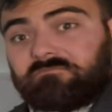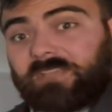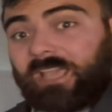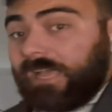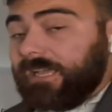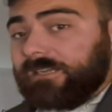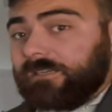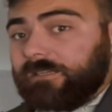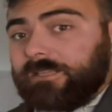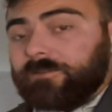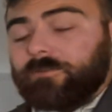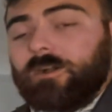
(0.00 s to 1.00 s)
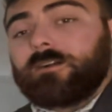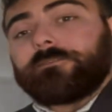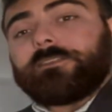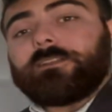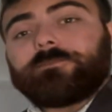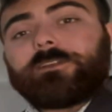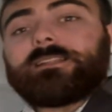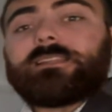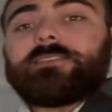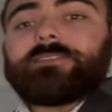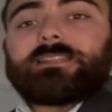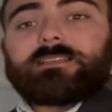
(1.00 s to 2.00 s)
I got anything wrong, feel free to
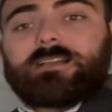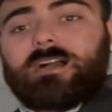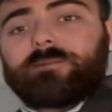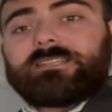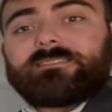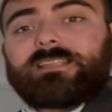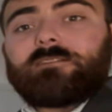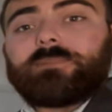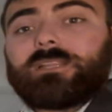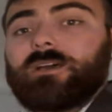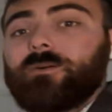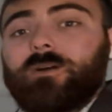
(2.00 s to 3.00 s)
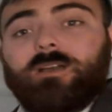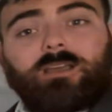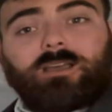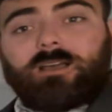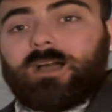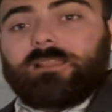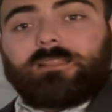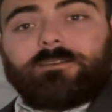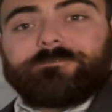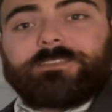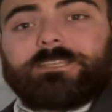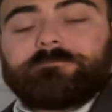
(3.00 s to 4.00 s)
leave it in the comments down below. I love
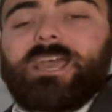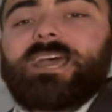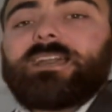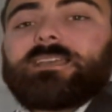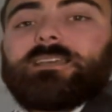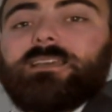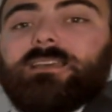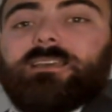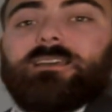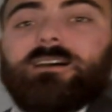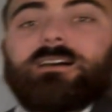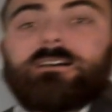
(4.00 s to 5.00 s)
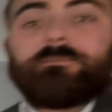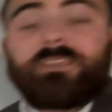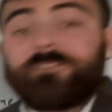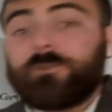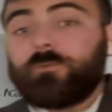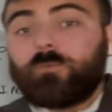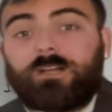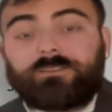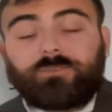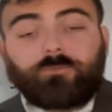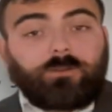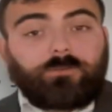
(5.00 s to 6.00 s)
feedback. If you want
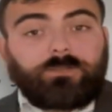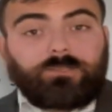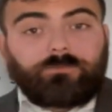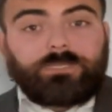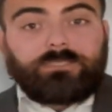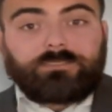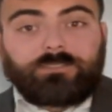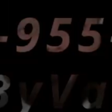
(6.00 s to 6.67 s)
to work with a realtor